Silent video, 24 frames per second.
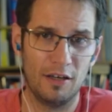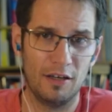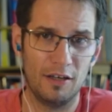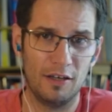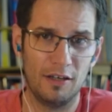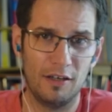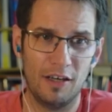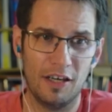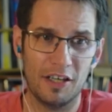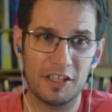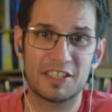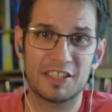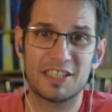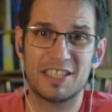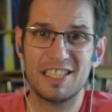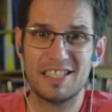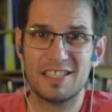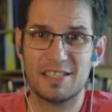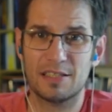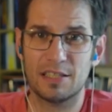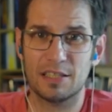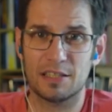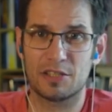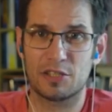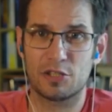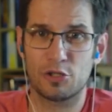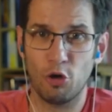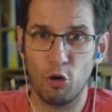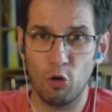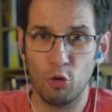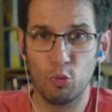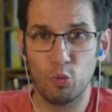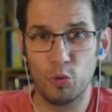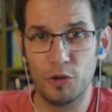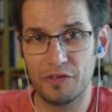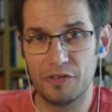artistic
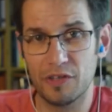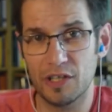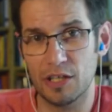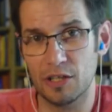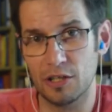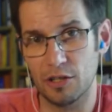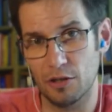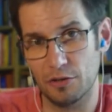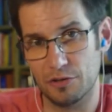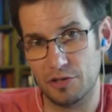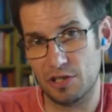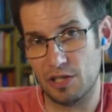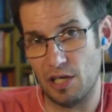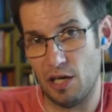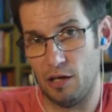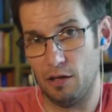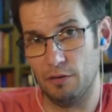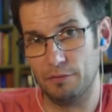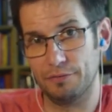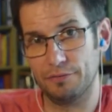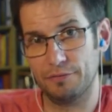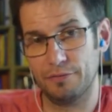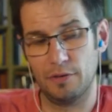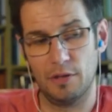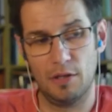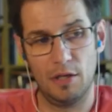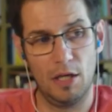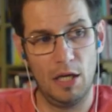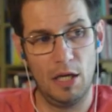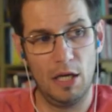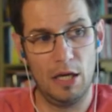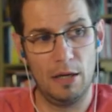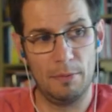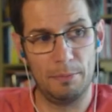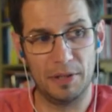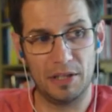soul within yourself,
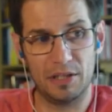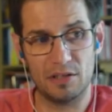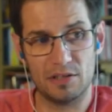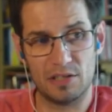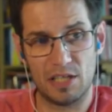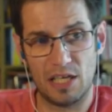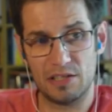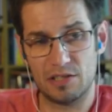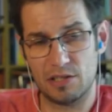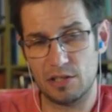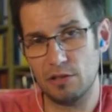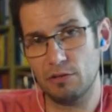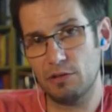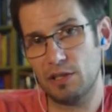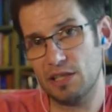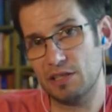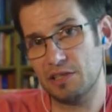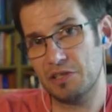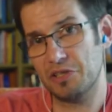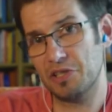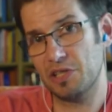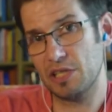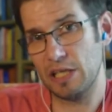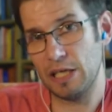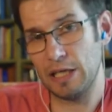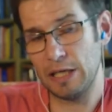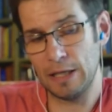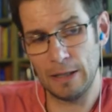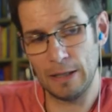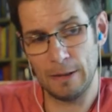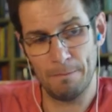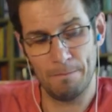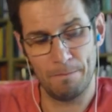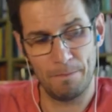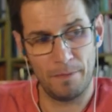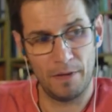because as you can
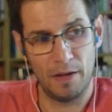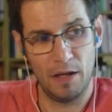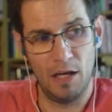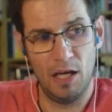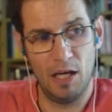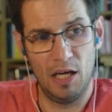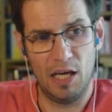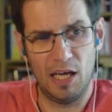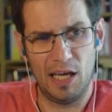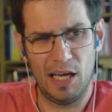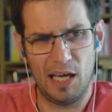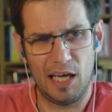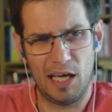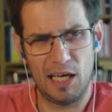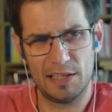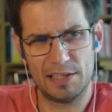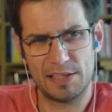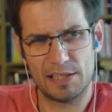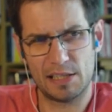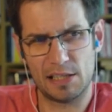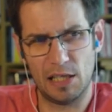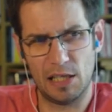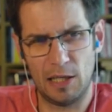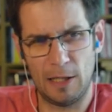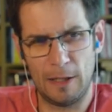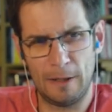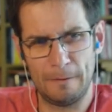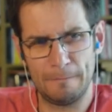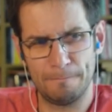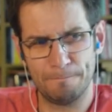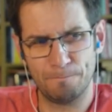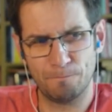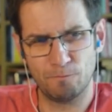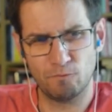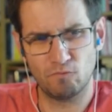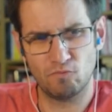see, it's
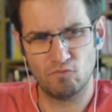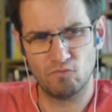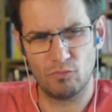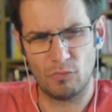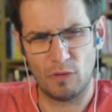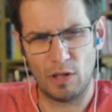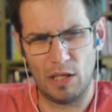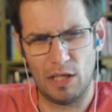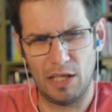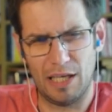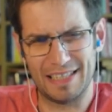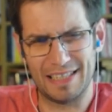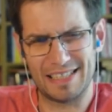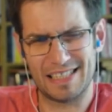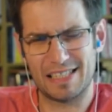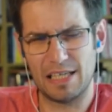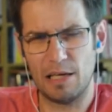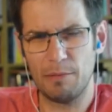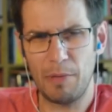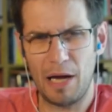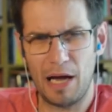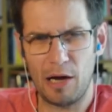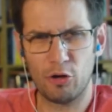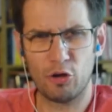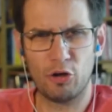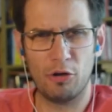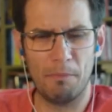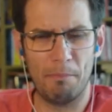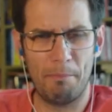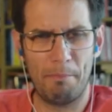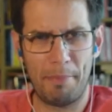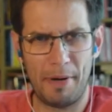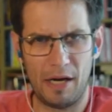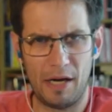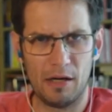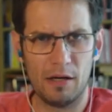somehow
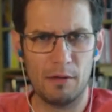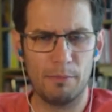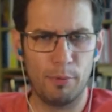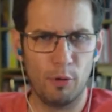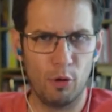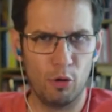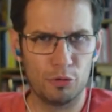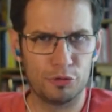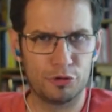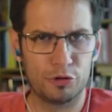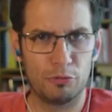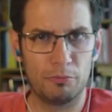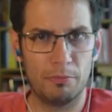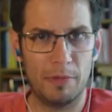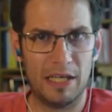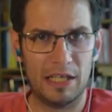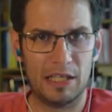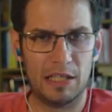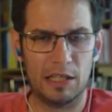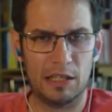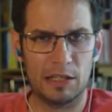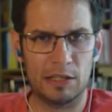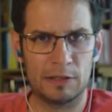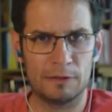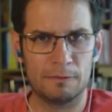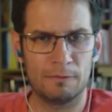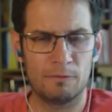comparable to making